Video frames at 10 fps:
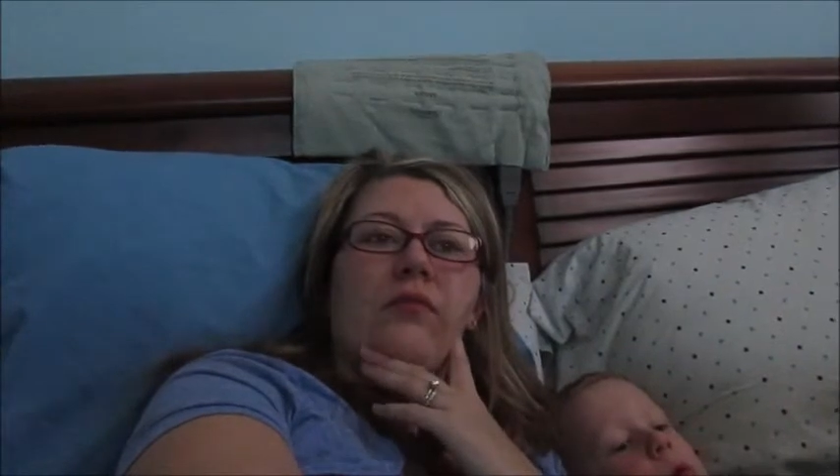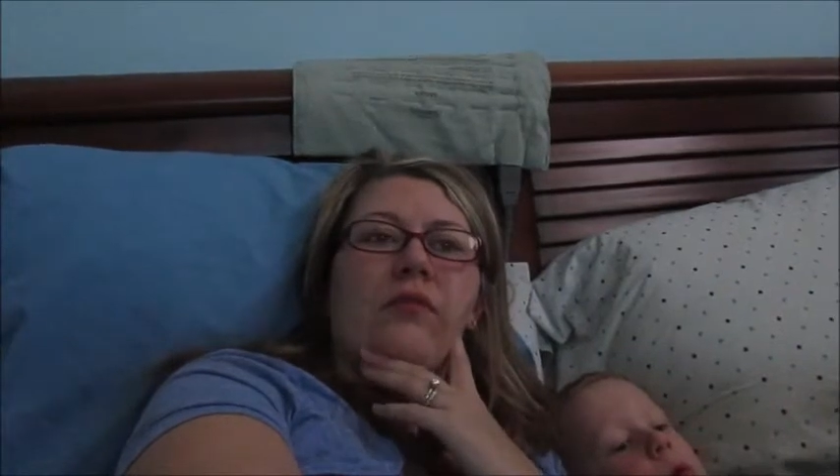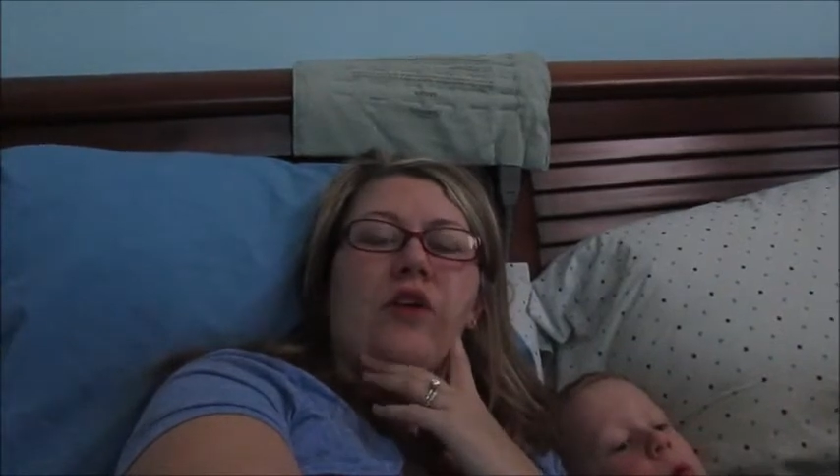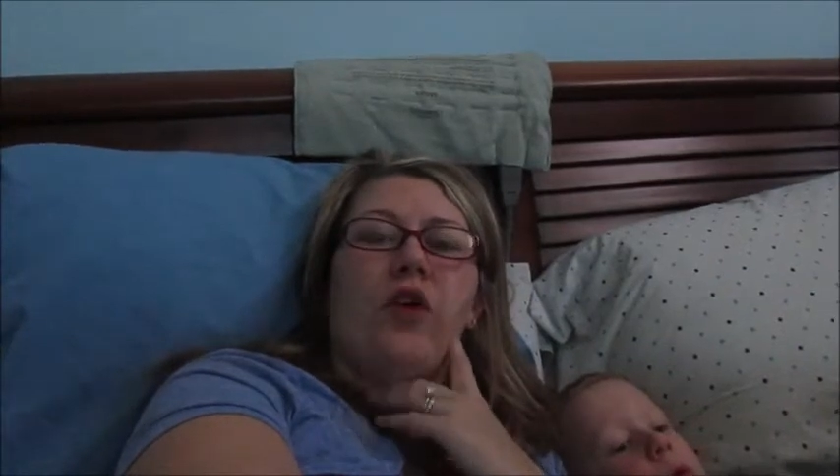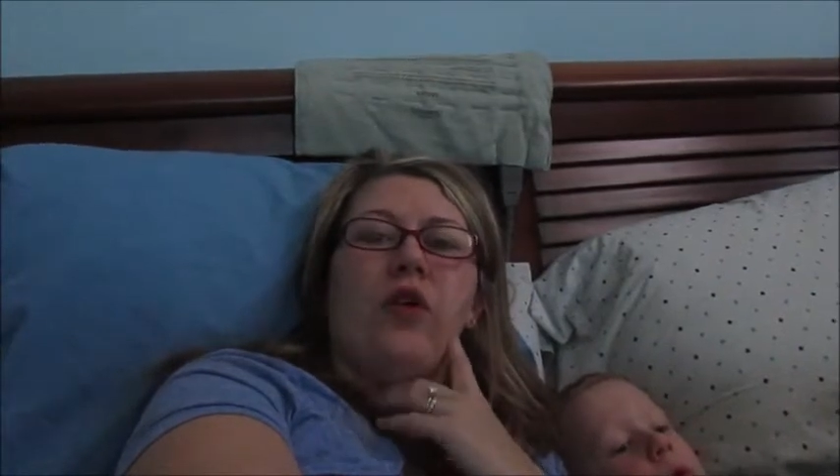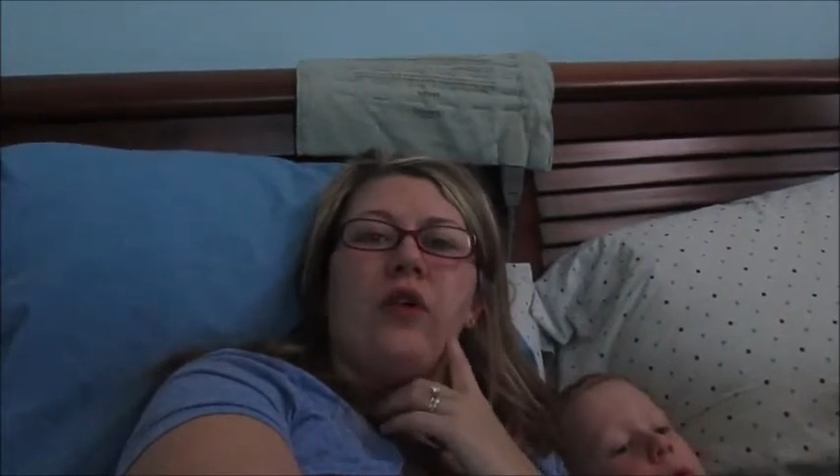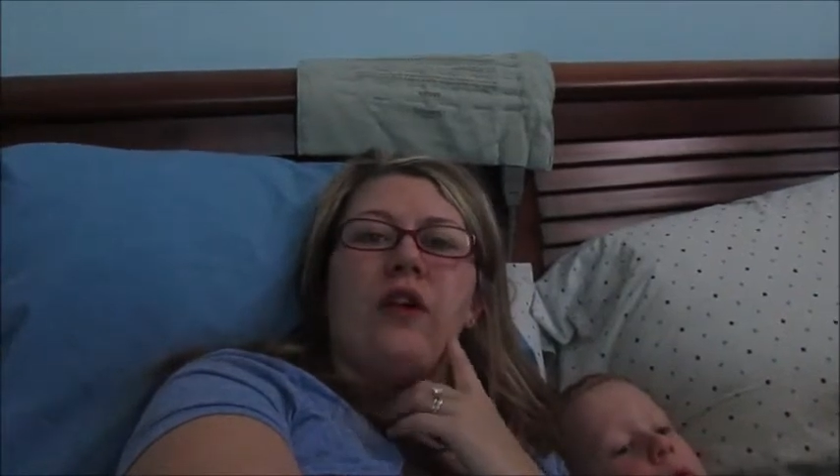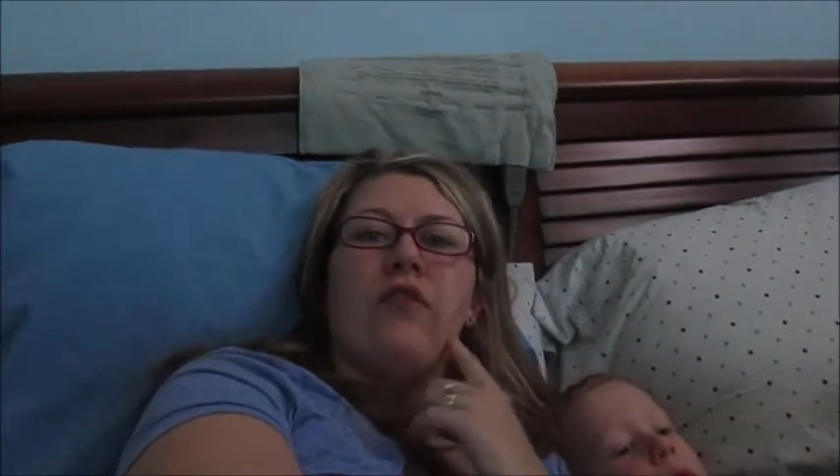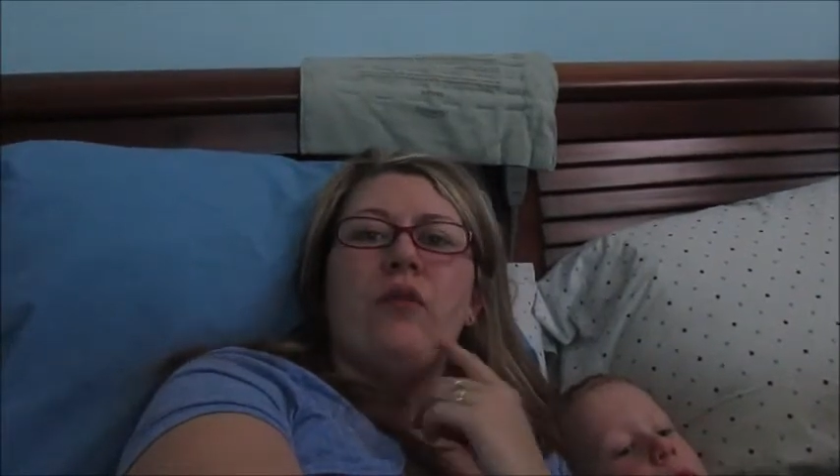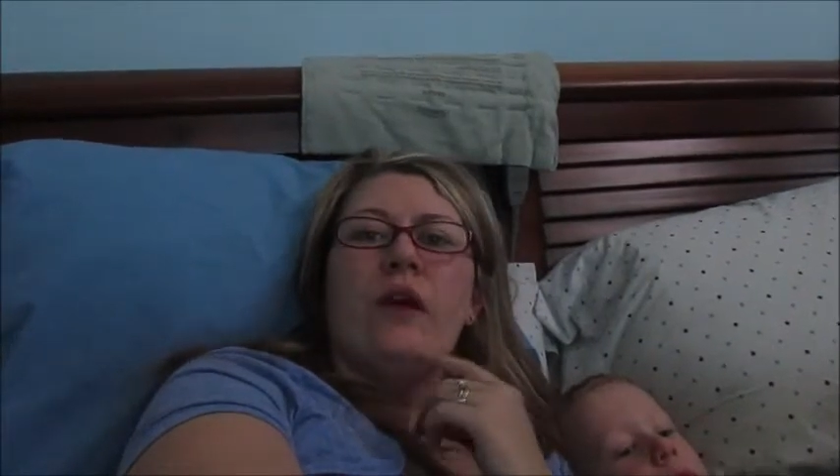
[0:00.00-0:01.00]
the whole
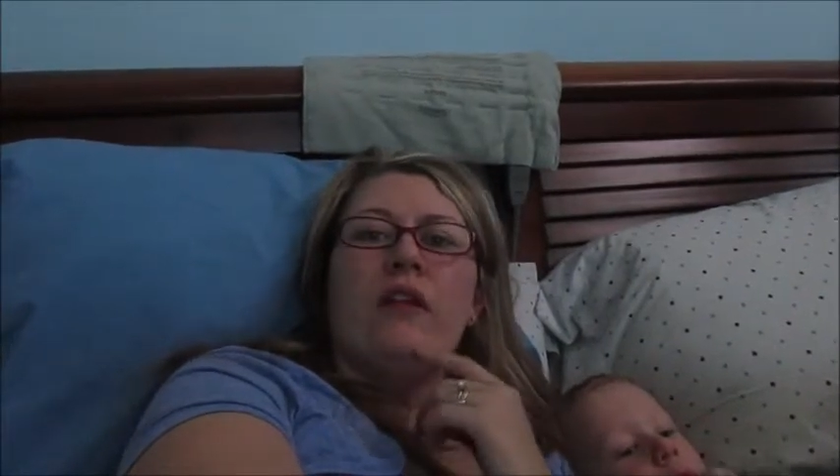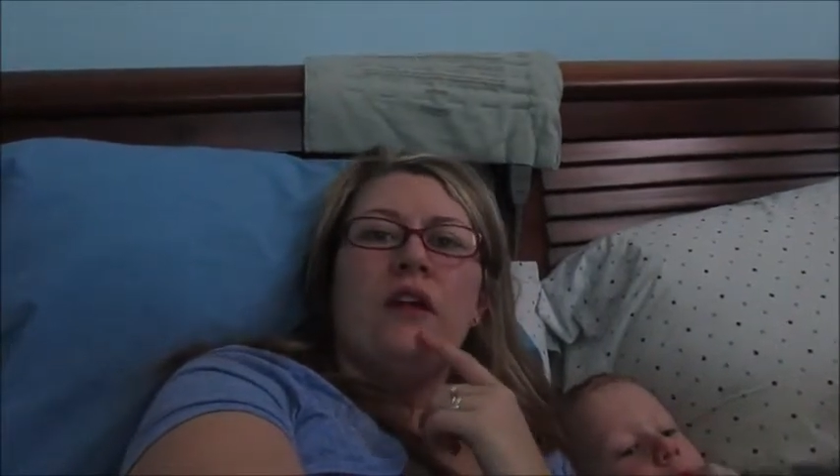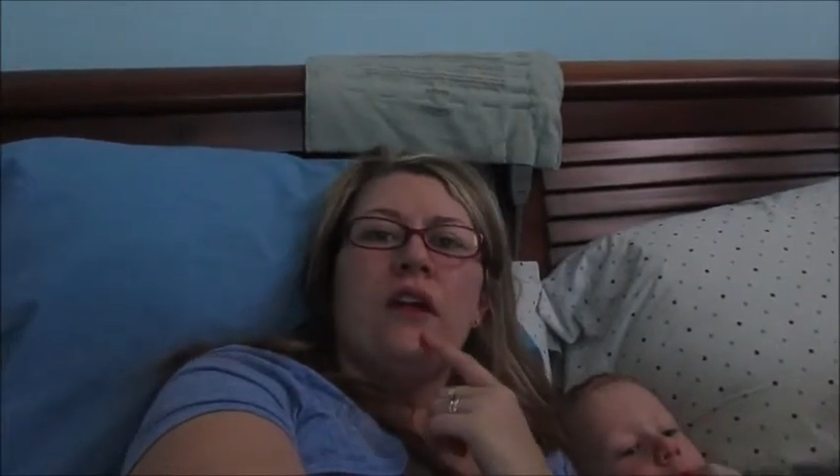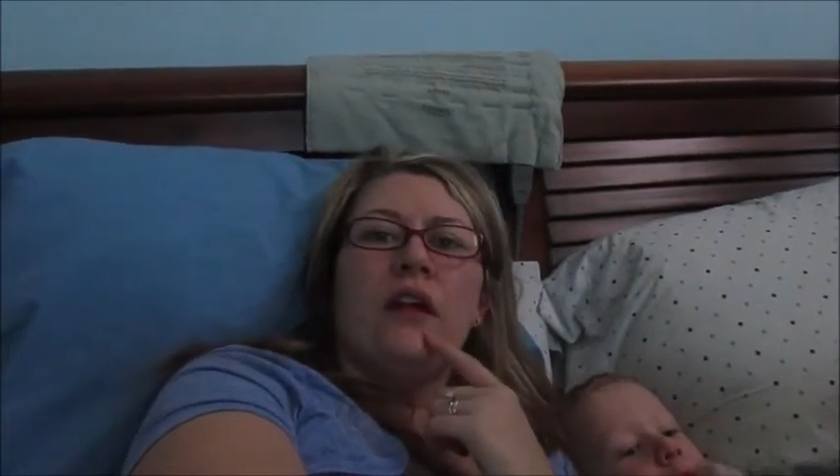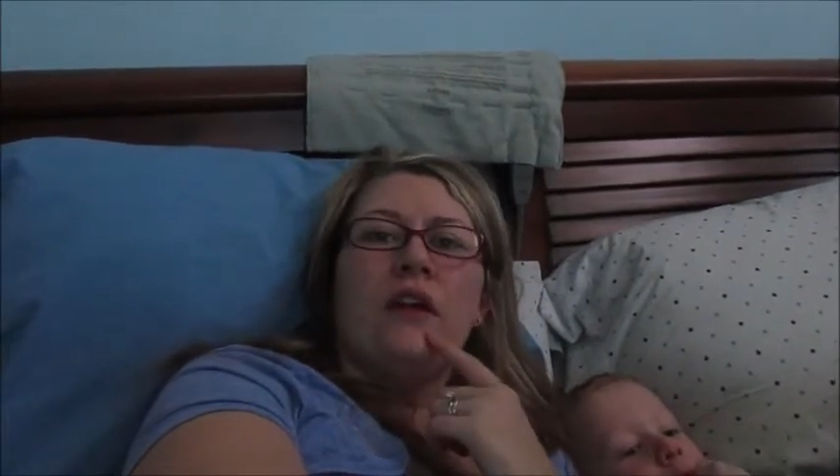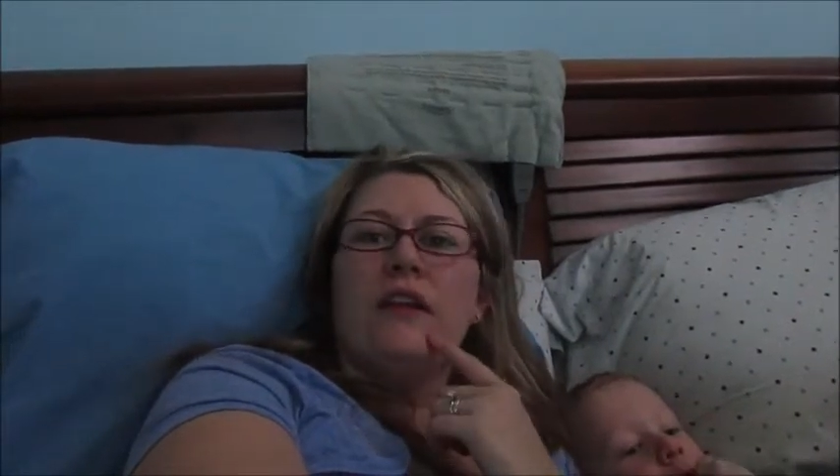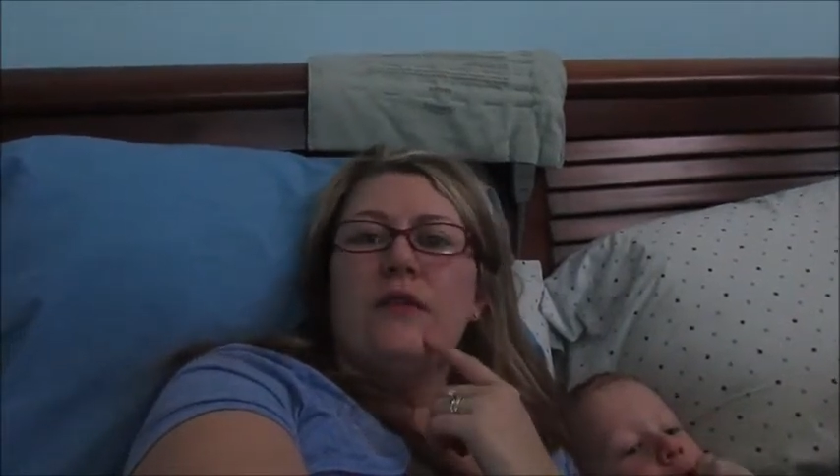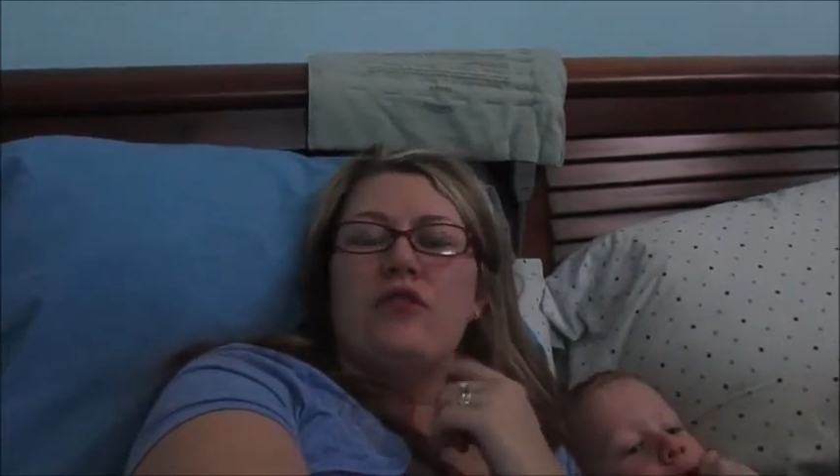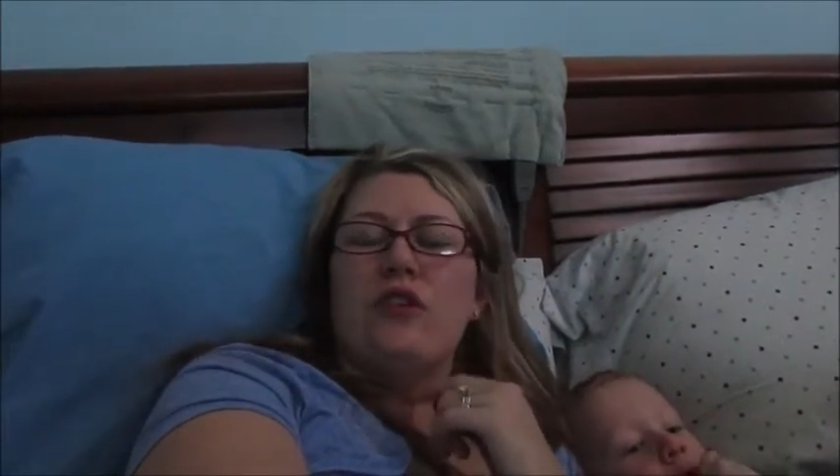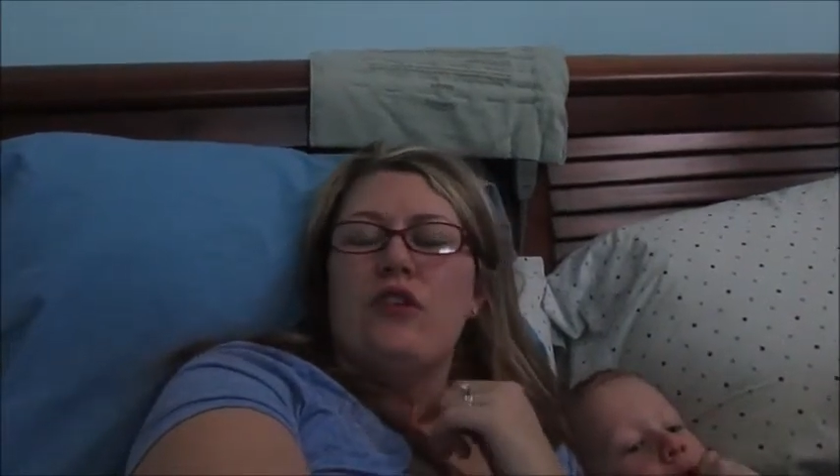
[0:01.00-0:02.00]
giveaway thing. And I think
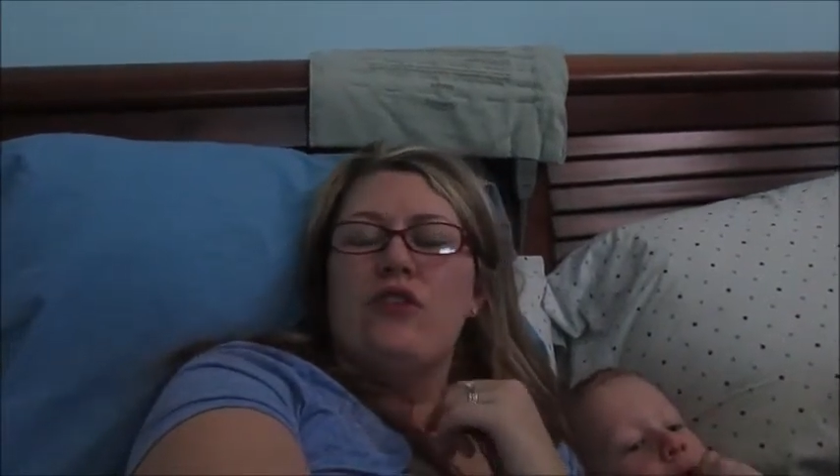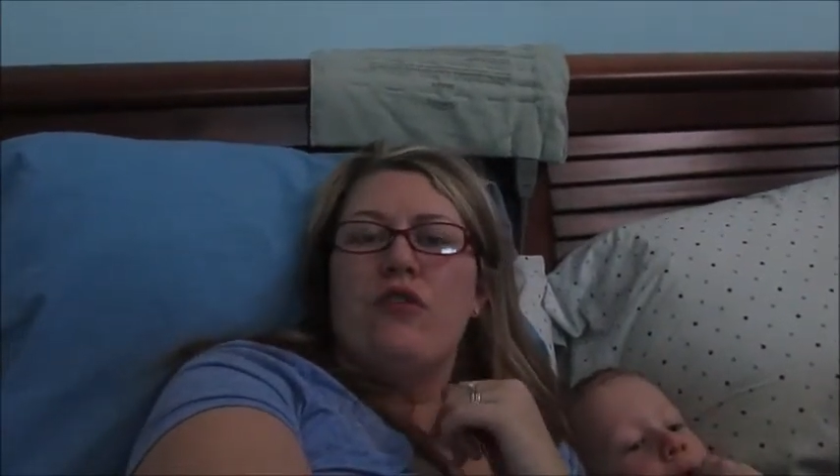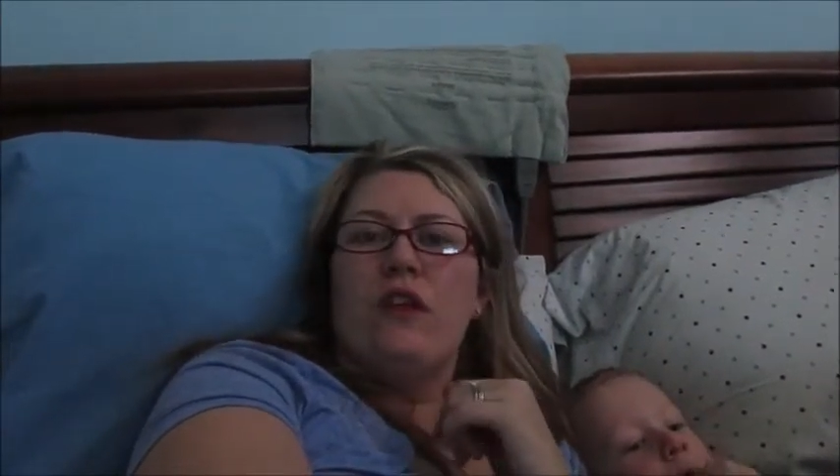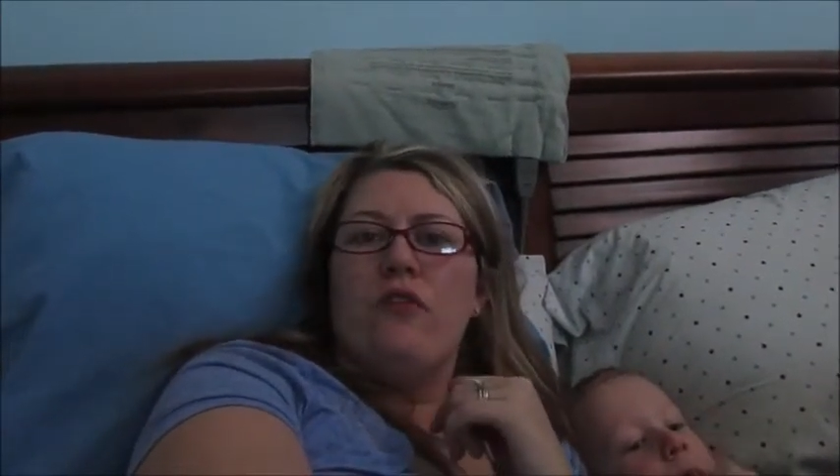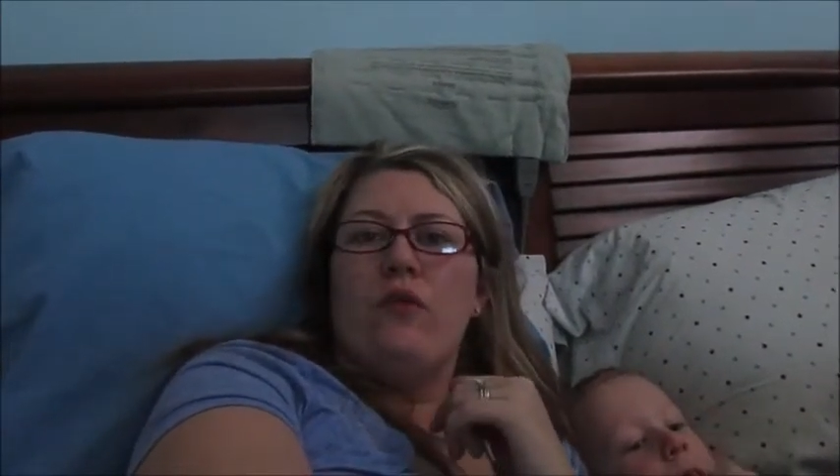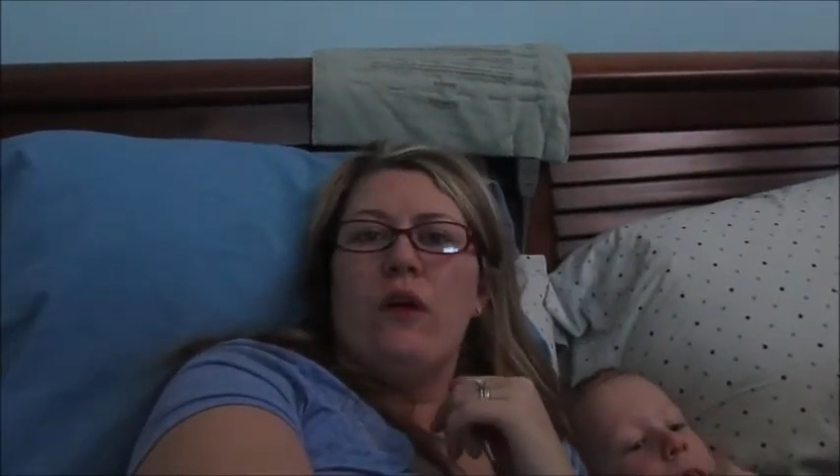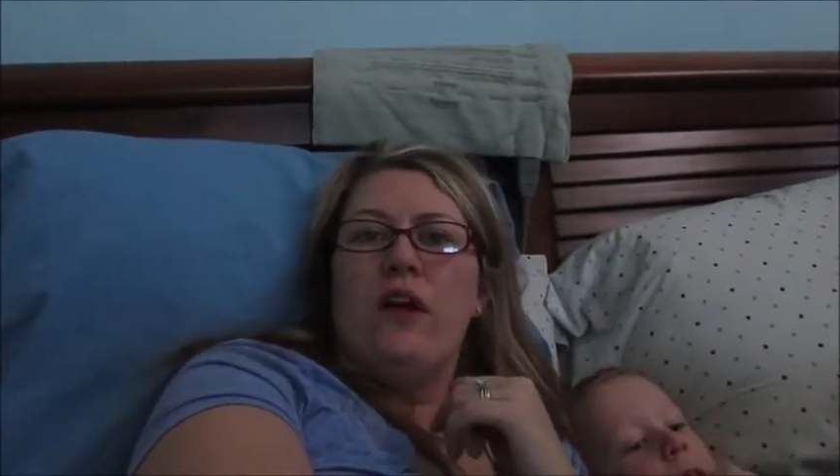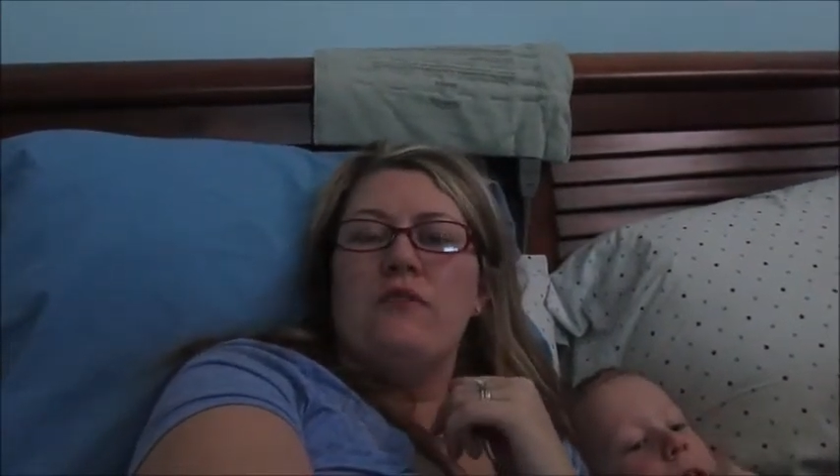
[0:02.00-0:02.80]
I'm just going to do the giveaway.